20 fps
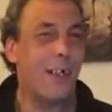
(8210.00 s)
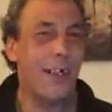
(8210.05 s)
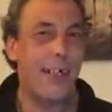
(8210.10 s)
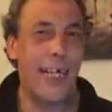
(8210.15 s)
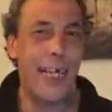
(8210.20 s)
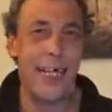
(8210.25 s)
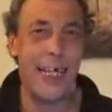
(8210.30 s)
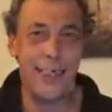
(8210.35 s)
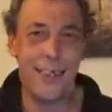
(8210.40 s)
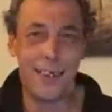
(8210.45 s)

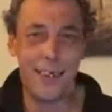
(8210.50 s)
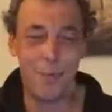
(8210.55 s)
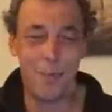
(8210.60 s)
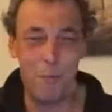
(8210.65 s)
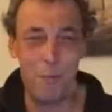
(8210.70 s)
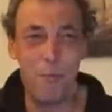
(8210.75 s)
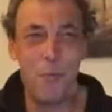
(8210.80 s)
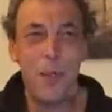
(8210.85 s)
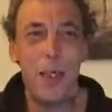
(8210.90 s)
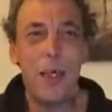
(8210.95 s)
Liz.
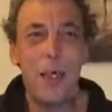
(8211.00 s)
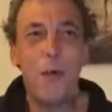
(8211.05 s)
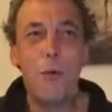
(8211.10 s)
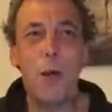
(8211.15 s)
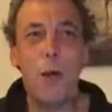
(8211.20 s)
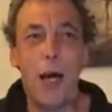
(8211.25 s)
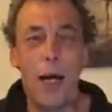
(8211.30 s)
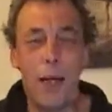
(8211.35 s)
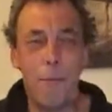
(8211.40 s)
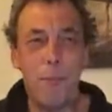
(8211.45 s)

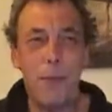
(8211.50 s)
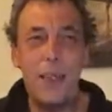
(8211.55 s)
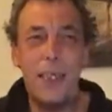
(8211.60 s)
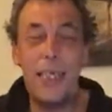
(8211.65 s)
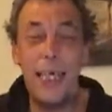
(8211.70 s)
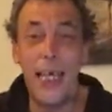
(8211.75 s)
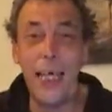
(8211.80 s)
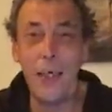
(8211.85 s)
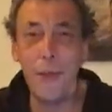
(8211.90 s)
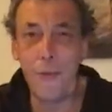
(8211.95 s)
Right,
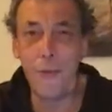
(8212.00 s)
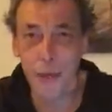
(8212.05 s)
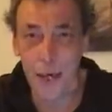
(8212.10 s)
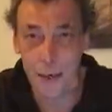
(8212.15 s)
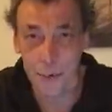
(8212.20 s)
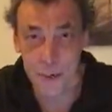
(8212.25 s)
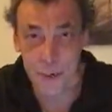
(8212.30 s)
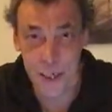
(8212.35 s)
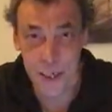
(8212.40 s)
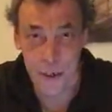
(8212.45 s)
the
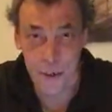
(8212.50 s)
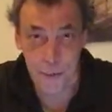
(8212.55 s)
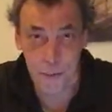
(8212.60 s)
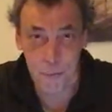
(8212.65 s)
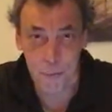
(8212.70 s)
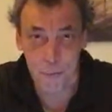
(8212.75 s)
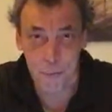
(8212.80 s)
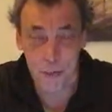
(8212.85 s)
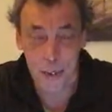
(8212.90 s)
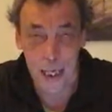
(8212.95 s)
intro
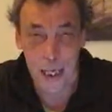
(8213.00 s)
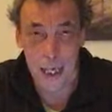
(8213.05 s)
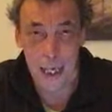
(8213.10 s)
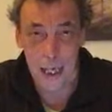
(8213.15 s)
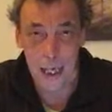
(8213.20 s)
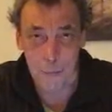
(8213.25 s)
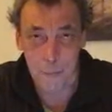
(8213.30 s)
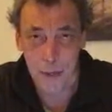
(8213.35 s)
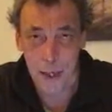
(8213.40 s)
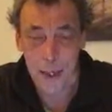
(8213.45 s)
tune.
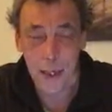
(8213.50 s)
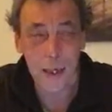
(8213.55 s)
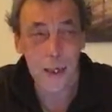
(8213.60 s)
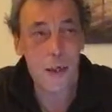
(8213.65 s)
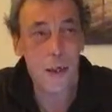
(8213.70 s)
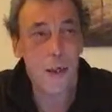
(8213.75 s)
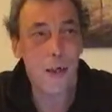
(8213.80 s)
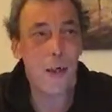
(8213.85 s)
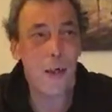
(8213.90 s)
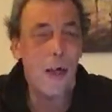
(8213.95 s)
I
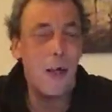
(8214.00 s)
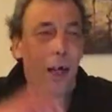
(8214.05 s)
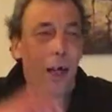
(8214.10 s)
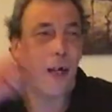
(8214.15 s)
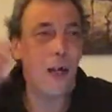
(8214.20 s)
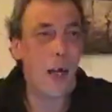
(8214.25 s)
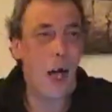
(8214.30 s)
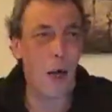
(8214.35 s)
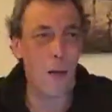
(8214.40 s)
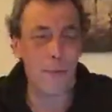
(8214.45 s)

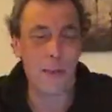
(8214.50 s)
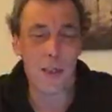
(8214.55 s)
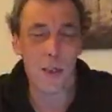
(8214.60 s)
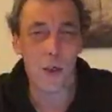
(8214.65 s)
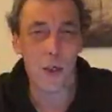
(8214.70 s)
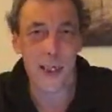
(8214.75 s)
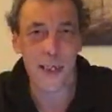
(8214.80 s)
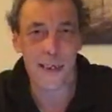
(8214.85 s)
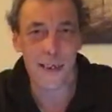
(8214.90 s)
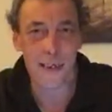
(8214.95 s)
was
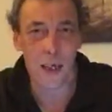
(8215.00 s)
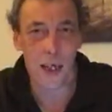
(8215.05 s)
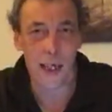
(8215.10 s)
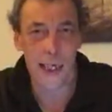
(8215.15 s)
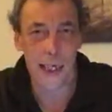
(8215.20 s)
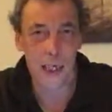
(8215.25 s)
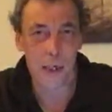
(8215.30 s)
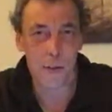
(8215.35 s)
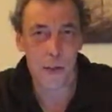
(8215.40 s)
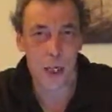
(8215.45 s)
talking
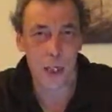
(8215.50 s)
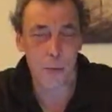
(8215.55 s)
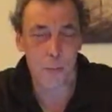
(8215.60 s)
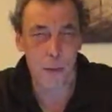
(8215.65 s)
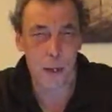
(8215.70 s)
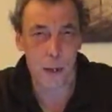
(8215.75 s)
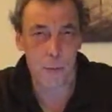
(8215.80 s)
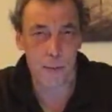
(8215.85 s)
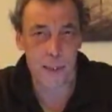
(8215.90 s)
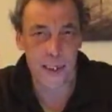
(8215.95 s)
slightly at cross
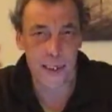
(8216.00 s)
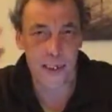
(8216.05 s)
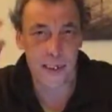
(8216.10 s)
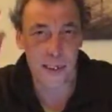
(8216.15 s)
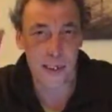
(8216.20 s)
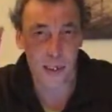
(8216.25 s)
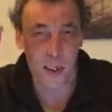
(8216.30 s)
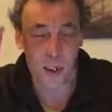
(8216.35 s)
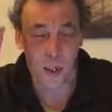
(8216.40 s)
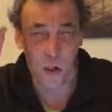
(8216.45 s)
purposes
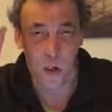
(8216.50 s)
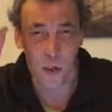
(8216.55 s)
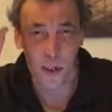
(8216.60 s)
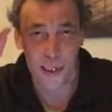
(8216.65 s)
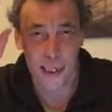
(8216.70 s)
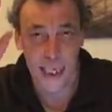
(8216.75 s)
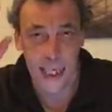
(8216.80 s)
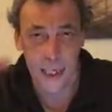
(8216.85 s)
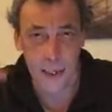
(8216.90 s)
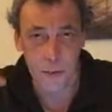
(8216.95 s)
because, of
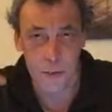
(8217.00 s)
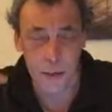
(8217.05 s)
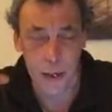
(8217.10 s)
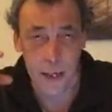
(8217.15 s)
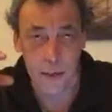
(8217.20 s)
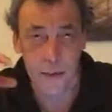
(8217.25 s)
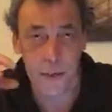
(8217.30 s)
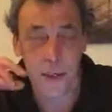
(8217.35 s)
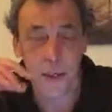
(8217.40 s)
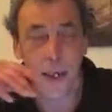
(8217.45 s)
course, the
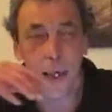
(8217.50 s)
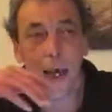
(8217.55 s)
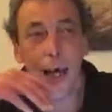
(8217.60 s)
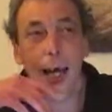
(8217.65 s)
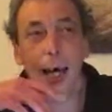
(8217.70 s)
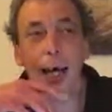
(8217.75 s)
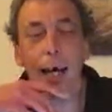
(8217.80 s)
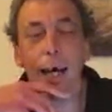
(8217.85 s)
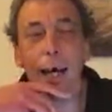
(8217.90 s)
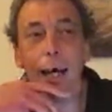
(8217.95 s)
intro
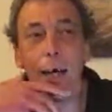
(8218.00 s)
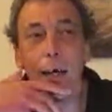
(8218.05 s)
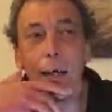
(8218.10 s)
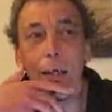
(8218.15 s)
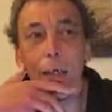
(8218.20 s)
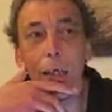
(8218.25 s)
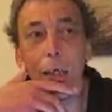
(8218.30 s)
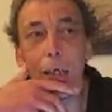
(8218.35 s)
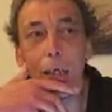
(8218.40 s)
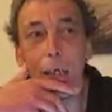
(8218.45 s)

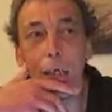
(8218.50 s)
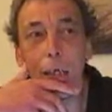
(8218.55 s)
to...